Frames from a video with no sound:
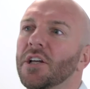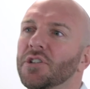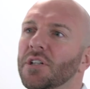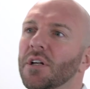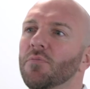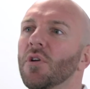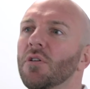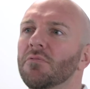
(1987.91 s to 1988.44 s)
I'm
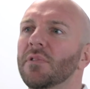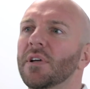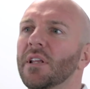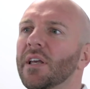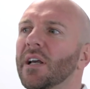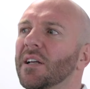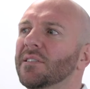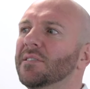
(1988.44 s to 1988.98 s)
not really
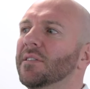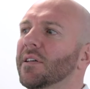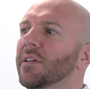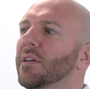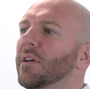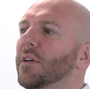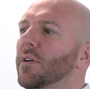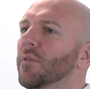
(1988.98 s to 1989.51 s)
actually
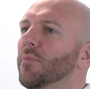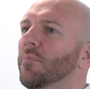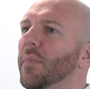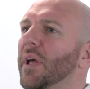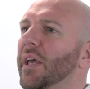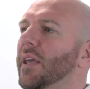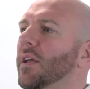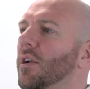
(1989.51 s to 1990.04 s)

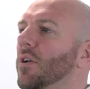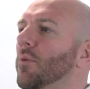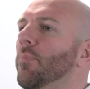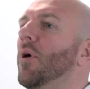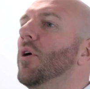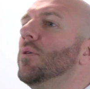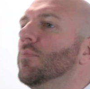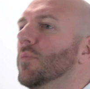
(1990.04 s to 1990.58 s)
making an
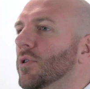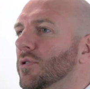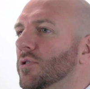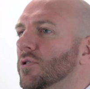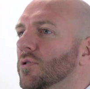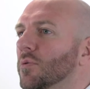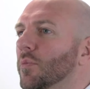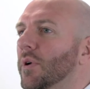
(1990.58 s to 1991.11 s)
appointment to
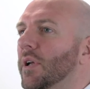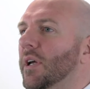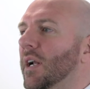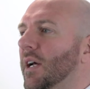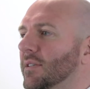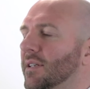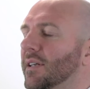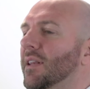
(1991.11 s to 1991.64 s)
somebody and
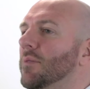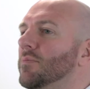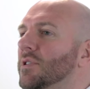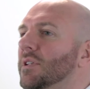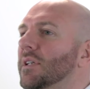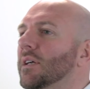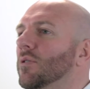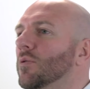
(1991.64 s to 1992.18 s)
asking them to
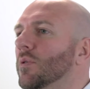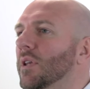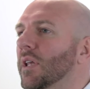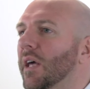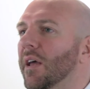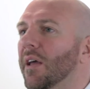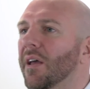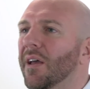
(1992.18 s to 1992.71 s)
deal with it.